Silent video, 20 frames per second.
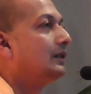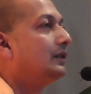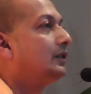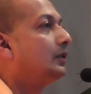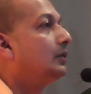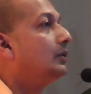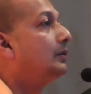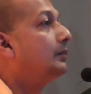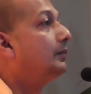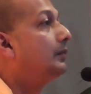
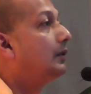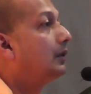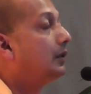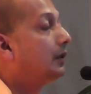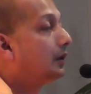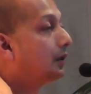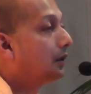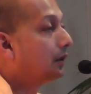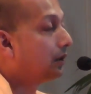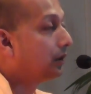So
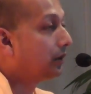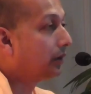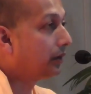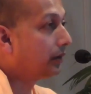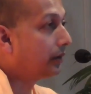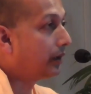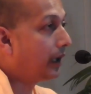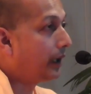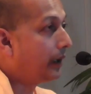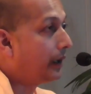
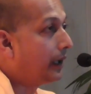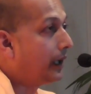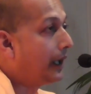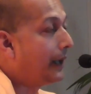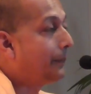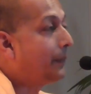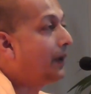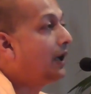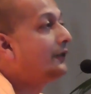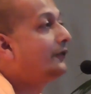
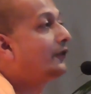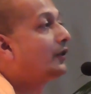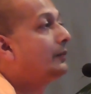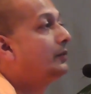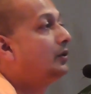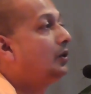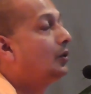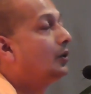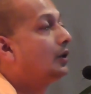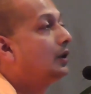apart
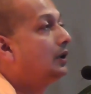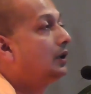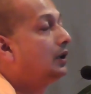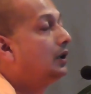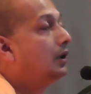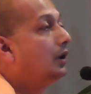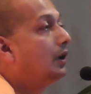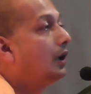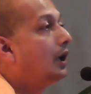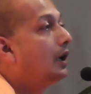from yoga,
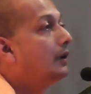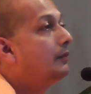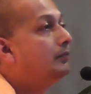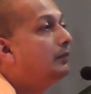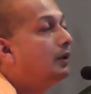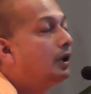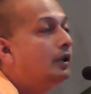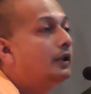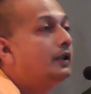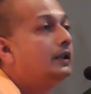a
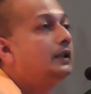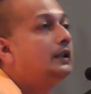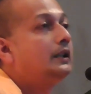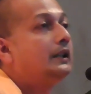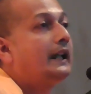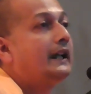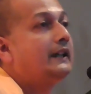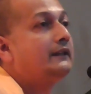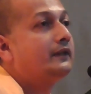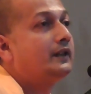moral
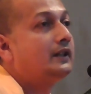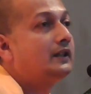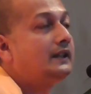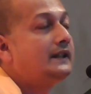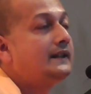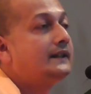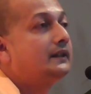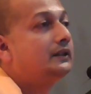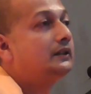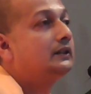life, a
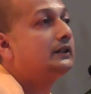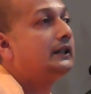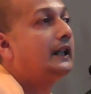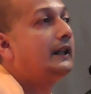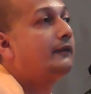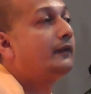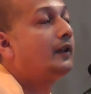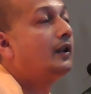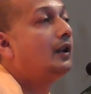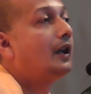decent
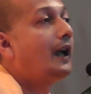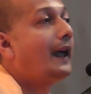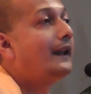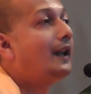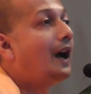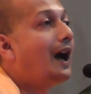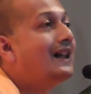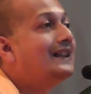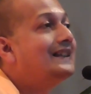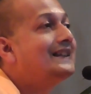life,
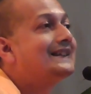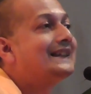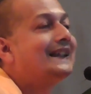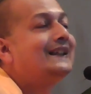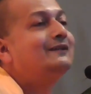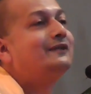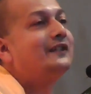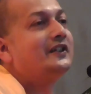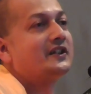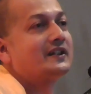an
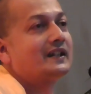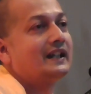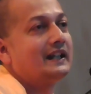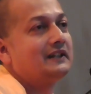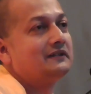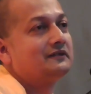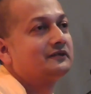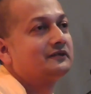unselfish life.